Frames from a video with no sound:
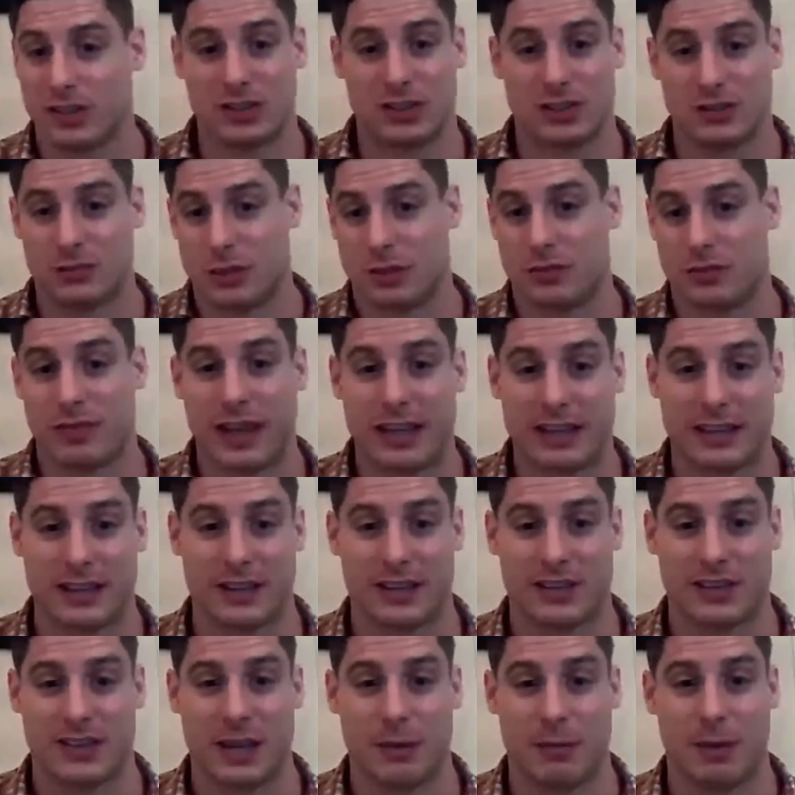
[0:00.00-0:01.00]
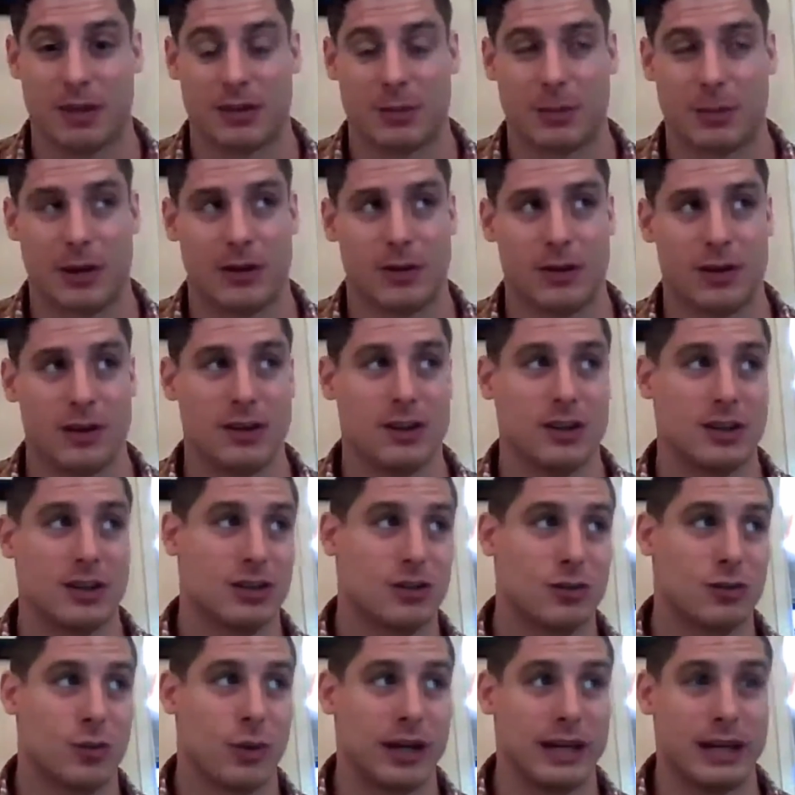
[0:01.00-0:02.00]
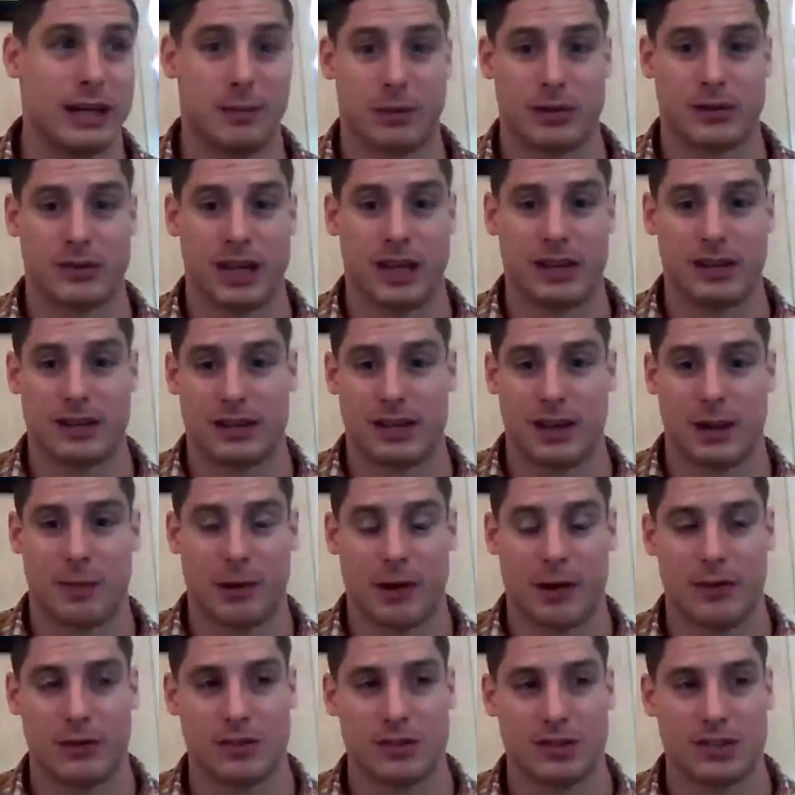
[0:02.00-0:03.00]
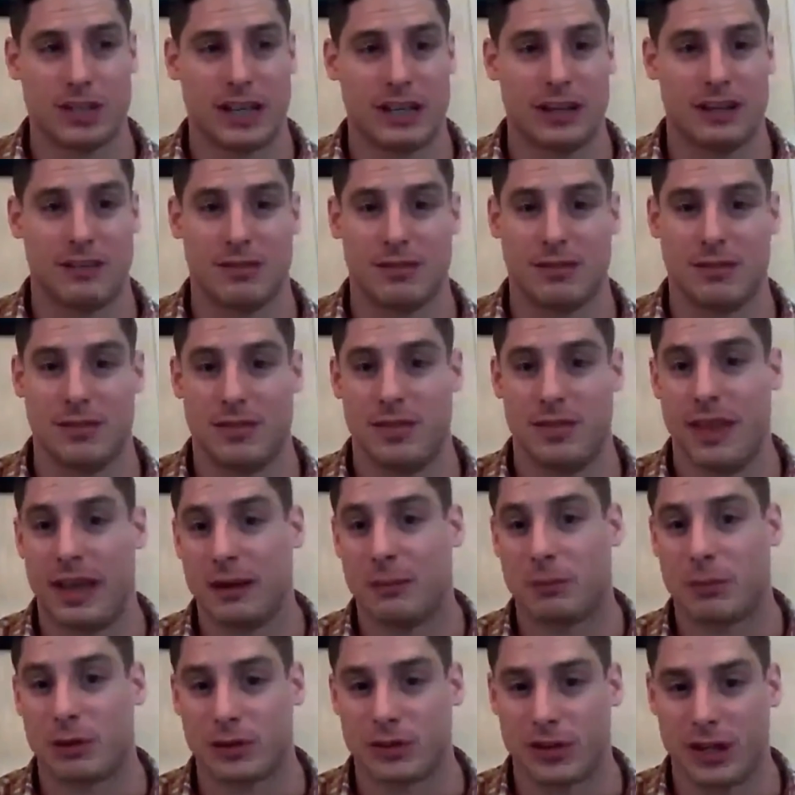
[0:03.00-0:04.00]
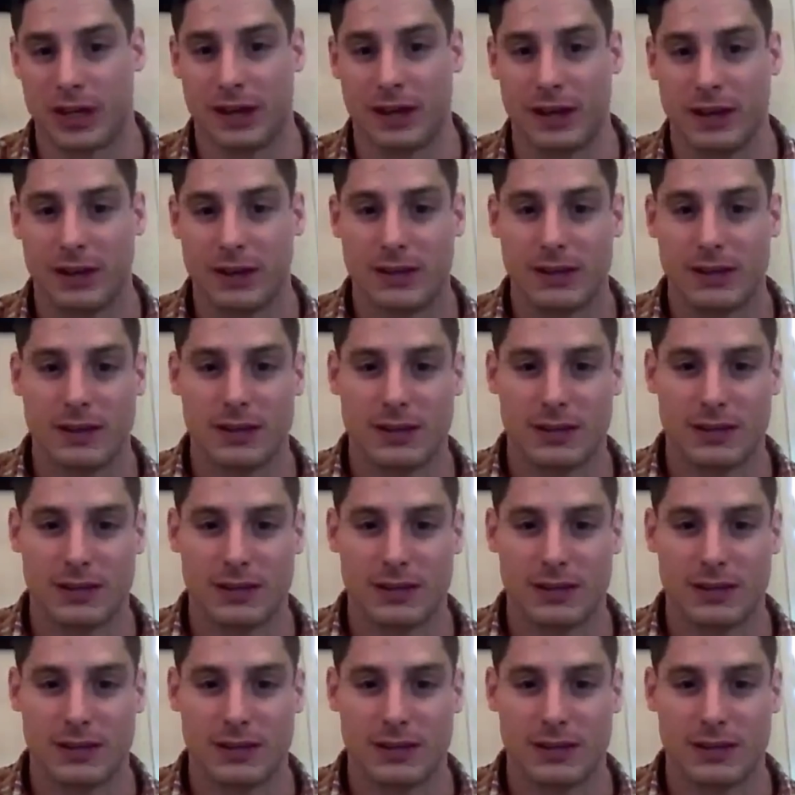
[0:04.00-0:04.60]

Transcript: It's reflected the same. It's about 20% to about, say, 9%.